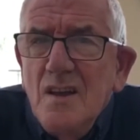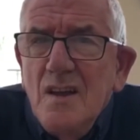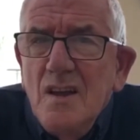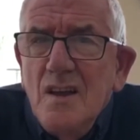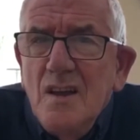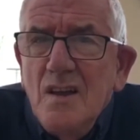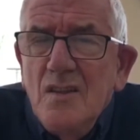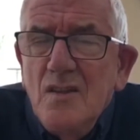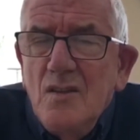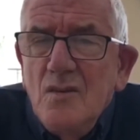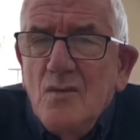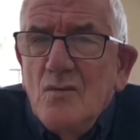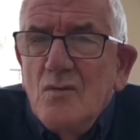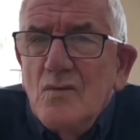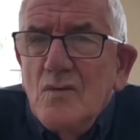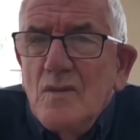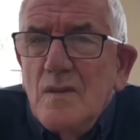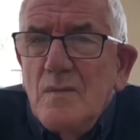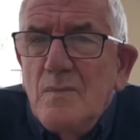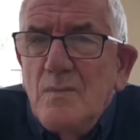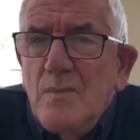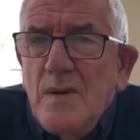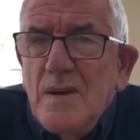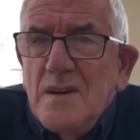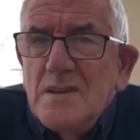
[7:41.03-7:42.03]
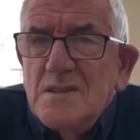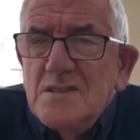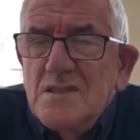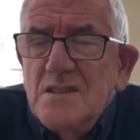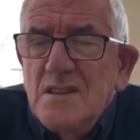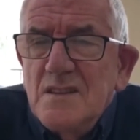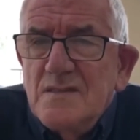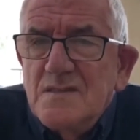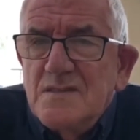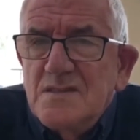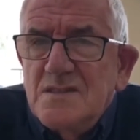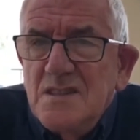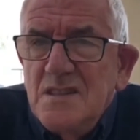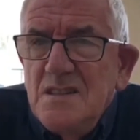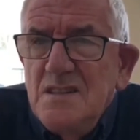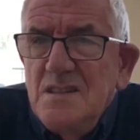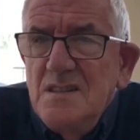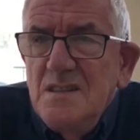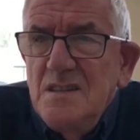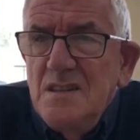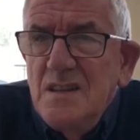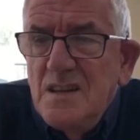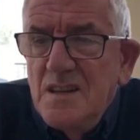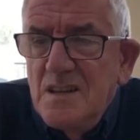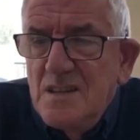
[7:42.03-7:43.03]
the only person I've
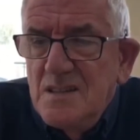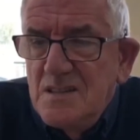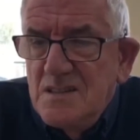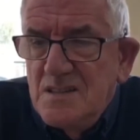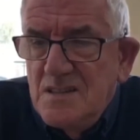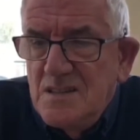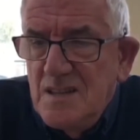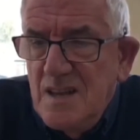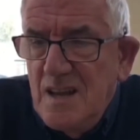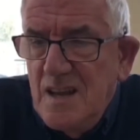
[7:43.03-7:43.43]
seen is